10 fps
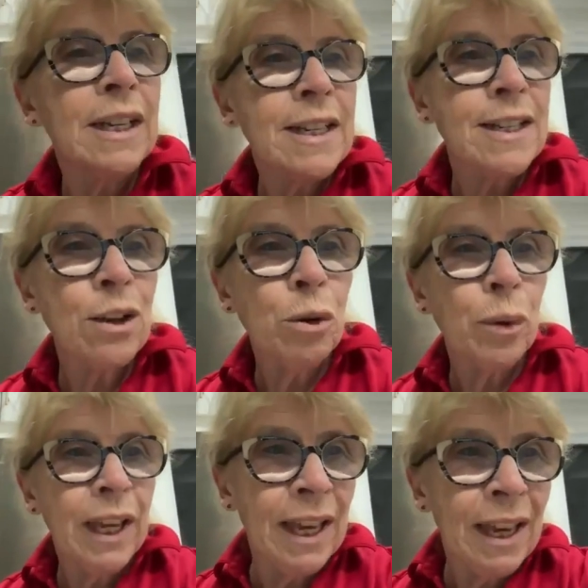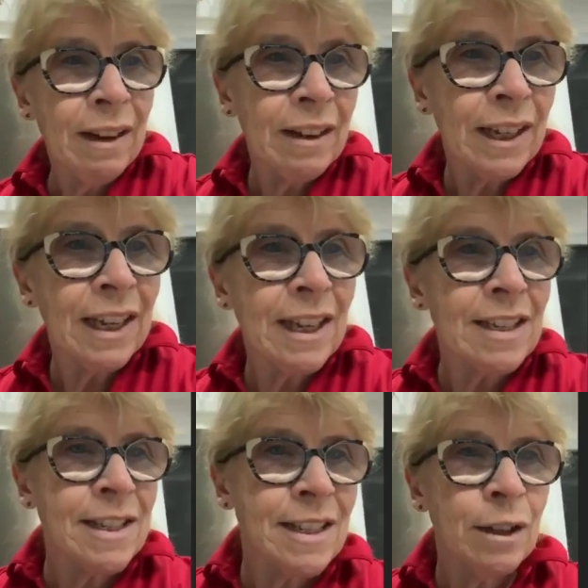So here
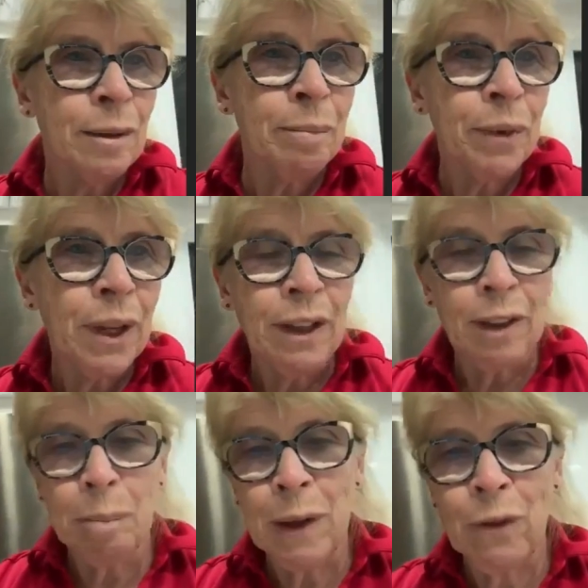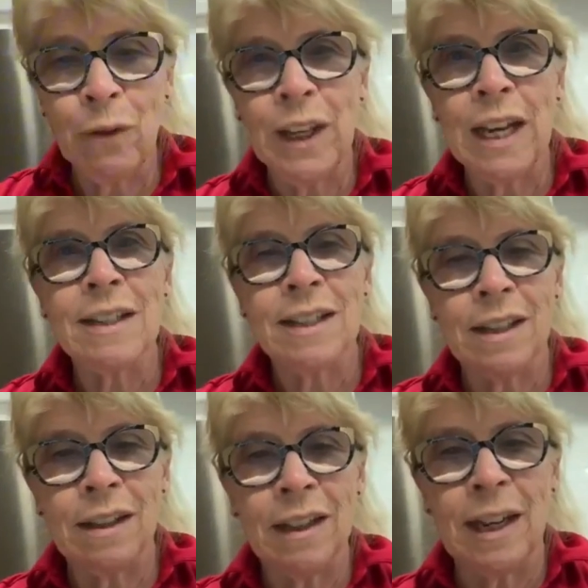is um, the beef
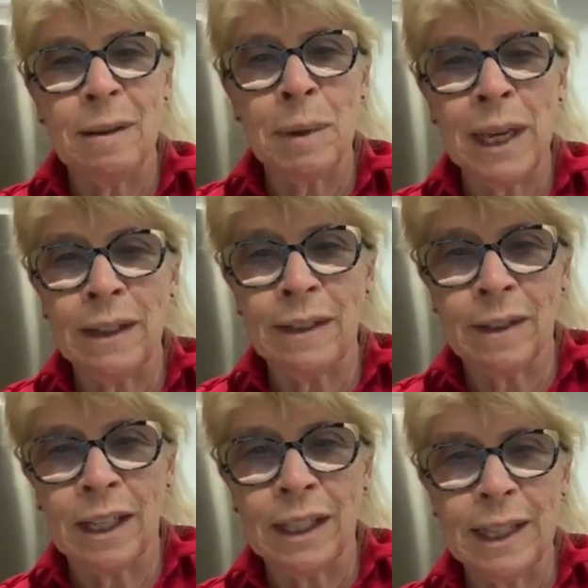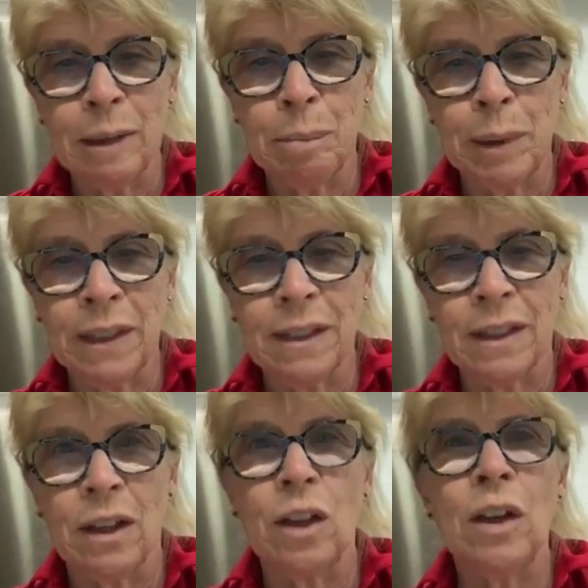fiesta that I made a little bit
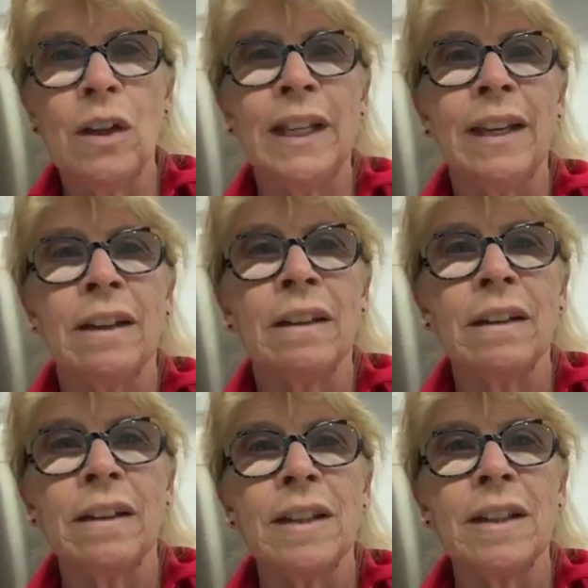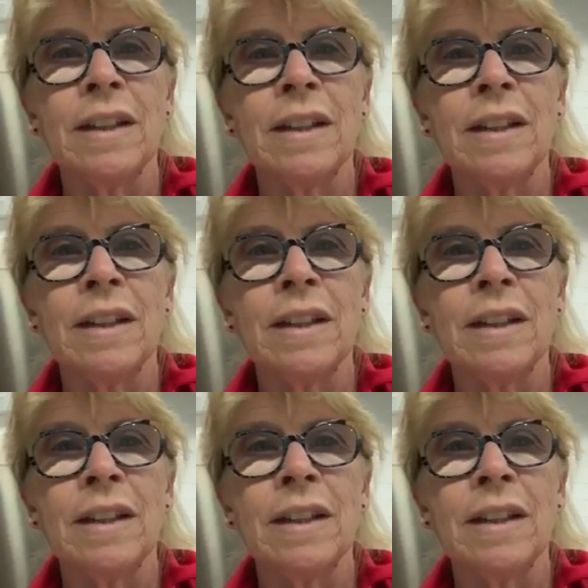earlier this,